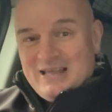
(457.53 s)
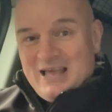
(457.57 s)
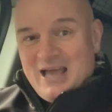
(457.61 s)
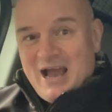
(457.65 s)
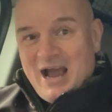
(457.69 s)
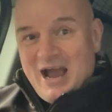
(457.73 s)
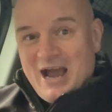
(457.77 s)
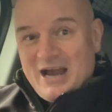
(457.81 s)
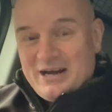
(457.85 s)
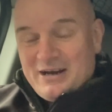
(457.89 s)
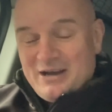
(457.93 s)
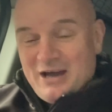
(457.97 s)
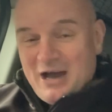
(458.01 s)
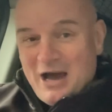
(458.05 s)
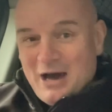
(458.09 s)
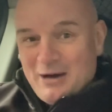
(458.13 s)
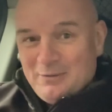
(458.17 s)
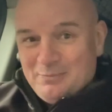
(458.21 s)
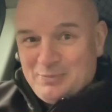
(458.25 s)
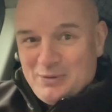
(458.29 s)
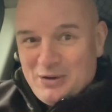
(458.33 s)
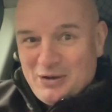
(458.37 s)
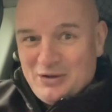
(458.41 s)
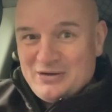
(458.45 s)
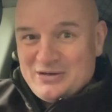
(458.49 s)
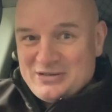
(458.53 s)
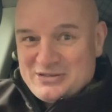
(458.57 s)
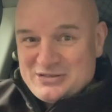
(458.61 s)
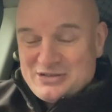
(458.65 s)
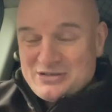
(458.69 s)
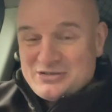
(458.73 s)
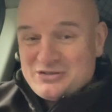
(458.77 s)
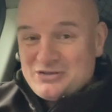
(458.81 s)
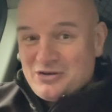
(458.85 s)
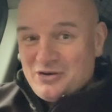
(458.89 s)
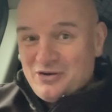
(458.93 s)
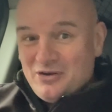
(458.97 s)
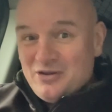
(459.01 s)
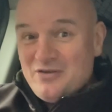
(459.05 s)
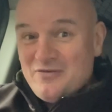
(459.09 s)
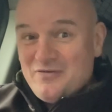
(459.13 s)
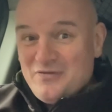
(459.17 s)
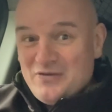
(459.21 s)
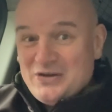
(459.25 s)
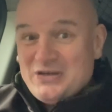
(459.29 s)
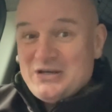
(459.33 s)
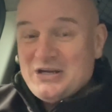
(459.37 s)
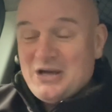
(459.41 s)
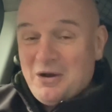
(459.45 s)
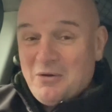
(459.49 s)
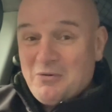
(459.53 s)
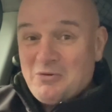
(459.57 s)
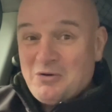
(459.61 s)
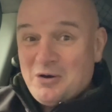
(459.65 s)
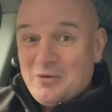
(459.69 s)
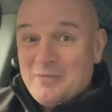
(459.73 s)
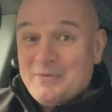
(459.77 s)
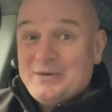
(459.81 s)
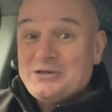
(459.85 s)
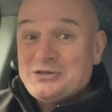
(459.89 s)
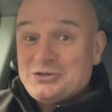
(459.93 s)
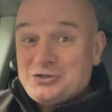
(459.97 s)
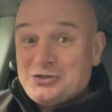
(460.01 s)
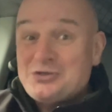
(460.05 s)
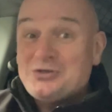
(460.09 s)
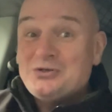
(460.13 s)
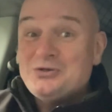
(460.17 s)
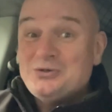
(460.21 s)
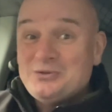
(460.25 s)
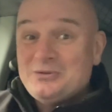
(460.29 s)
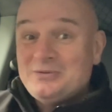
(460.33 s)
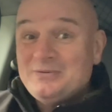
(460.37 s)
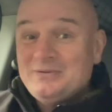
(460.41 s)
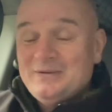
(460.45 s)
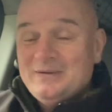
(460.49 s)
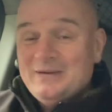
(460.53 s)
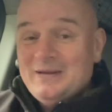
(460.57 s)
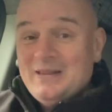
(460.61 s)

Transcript: And I'll be honest, there's another video coming soon.